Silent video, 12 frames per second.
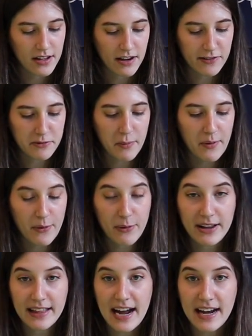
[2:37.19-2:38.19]
Remember
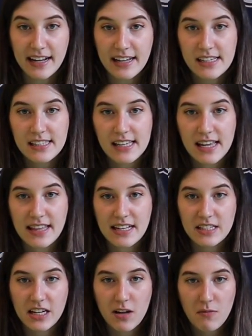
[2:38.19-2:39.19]
where that is, and
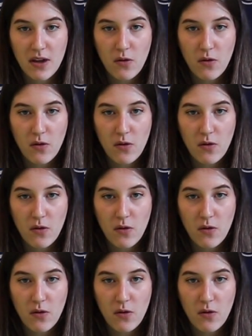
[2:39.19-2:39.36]
that's going to be